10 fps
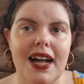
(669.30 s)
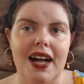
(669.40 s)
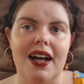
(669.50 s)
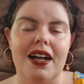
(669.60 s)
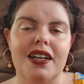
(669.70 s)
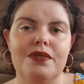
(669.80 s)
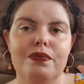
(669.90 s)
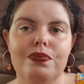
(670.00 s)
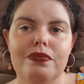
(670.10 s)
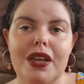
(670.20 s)
an
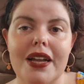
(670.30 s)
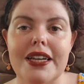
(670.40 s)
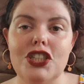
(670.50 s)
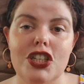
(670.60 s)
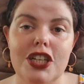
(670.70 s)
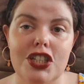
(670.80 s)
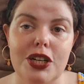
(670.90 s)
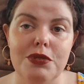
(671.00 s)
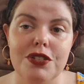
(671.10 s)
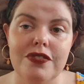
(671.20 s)
ancient Egyptian